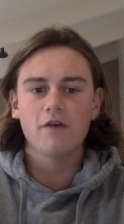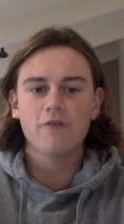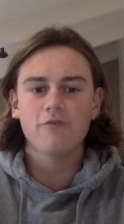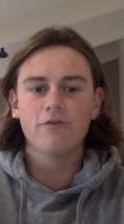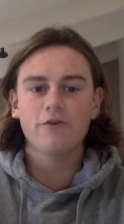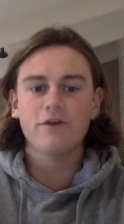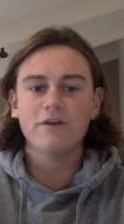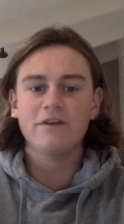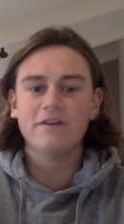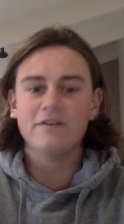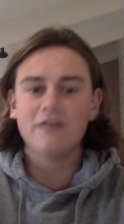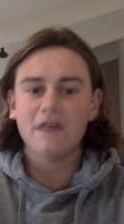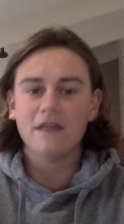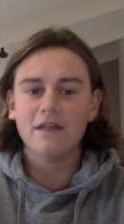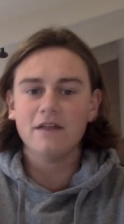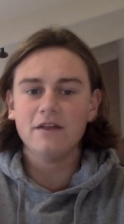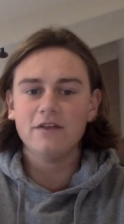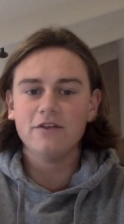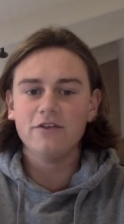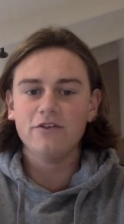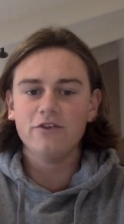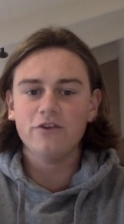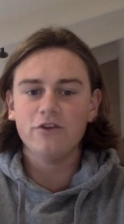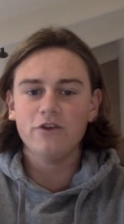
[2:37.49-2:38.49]
For
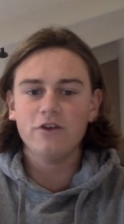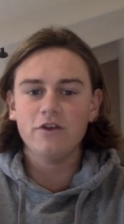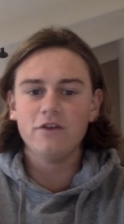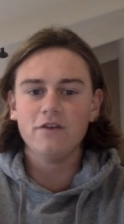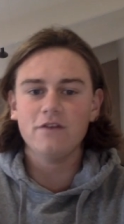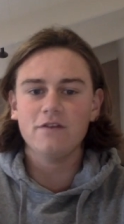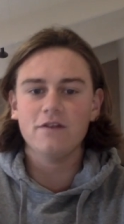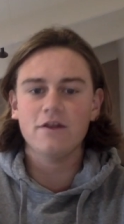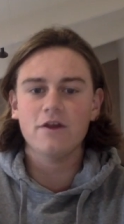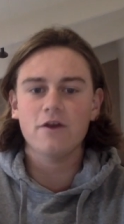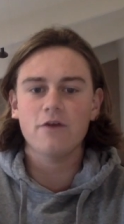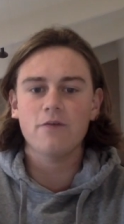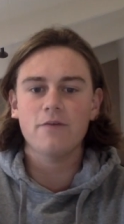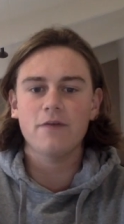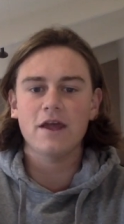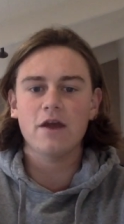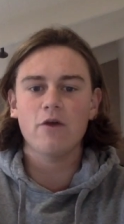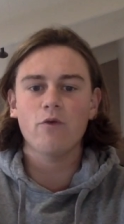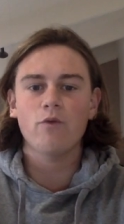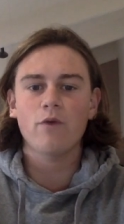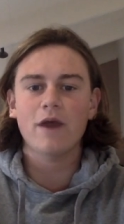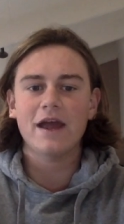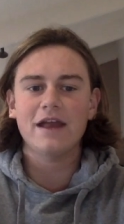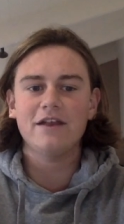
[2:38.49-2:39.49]
excelling students, there will be
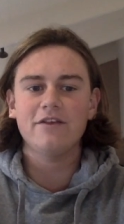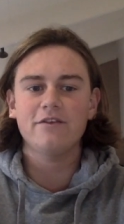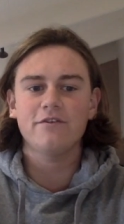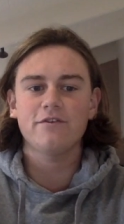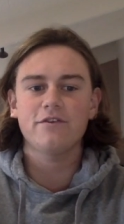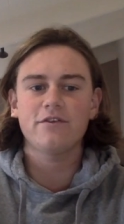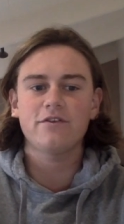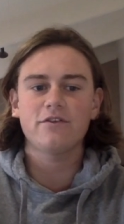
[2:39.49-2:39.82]
a range of